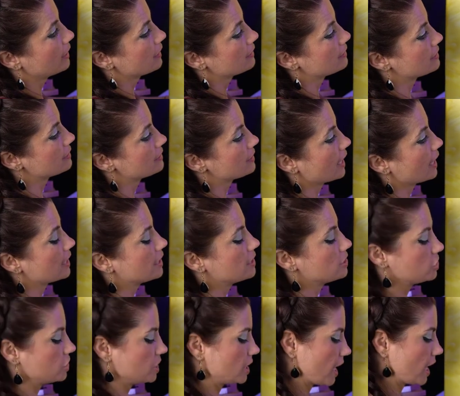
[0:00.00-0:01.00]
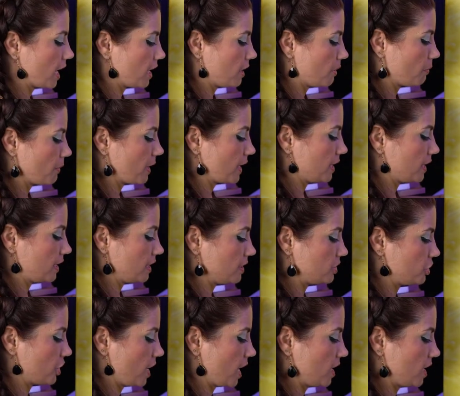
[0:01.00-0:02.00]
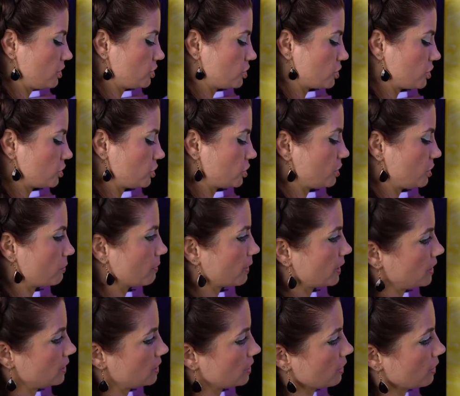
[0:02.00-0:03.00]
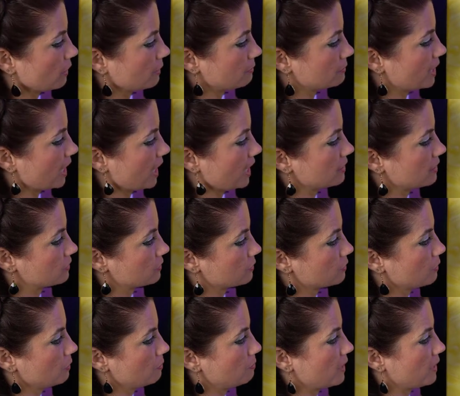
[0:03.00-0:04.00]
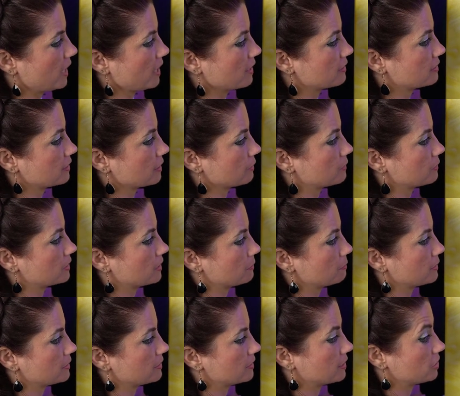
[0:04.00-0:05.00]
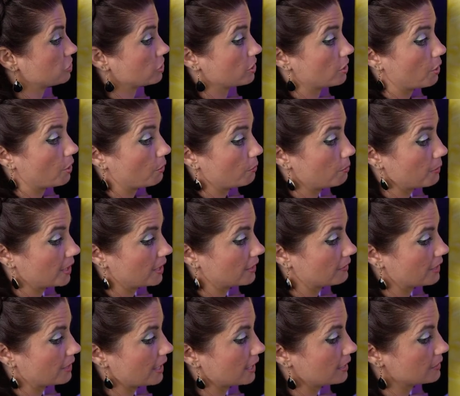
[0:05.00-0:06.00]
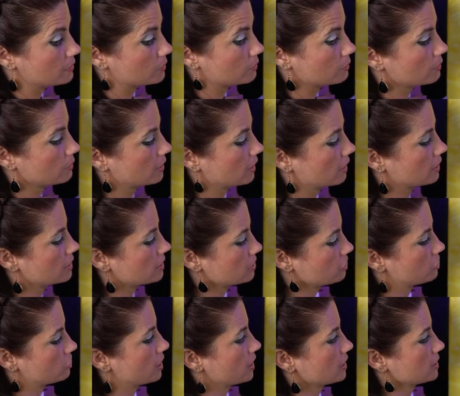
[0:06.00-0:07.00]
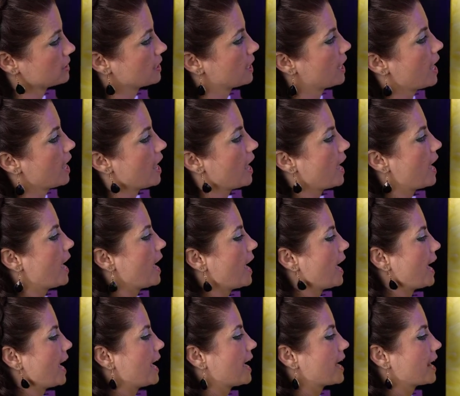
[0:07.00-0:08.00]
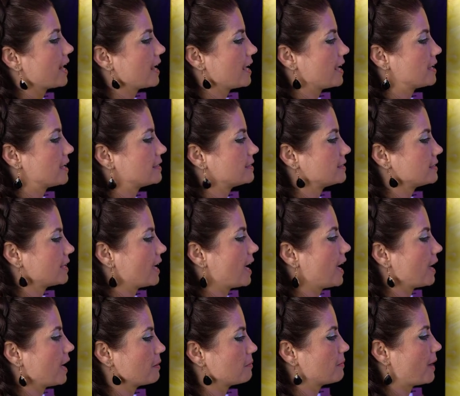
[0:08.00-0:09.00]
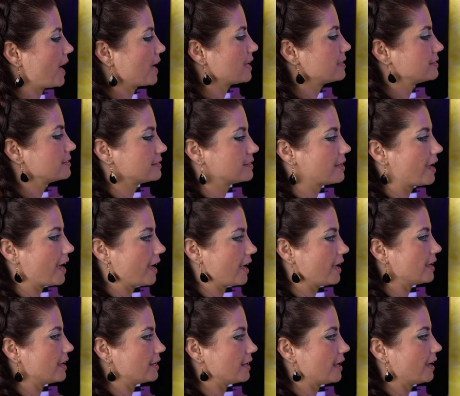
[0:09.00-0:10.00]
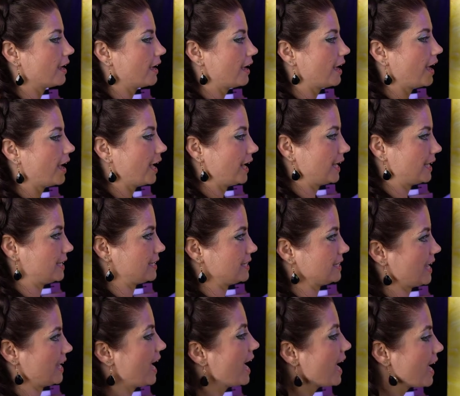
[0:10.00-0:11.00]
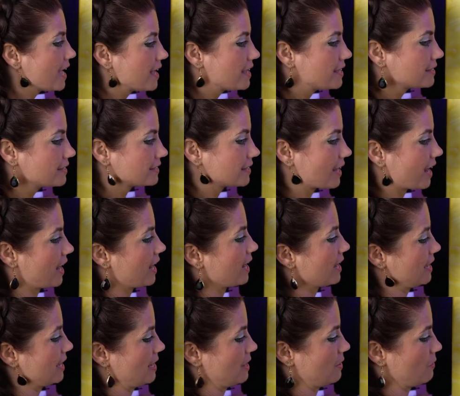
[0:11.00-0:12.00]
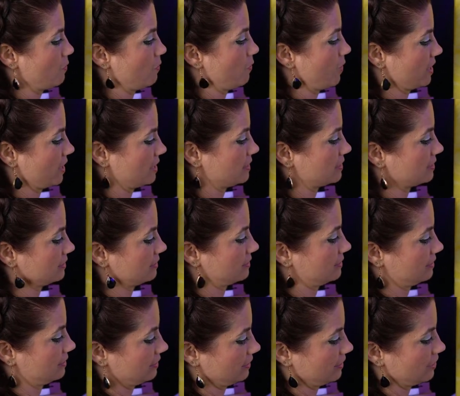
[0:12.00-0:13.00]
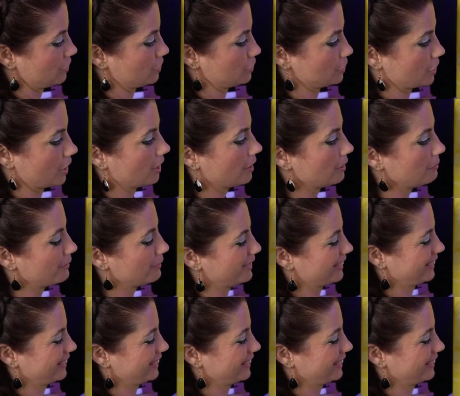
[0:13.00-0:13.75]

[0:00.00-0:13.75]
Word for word: decided she kind of wanted a change and she wanted to go up to high school because there was a position open at the high school in our district. And um, I said, Yes, I want your job.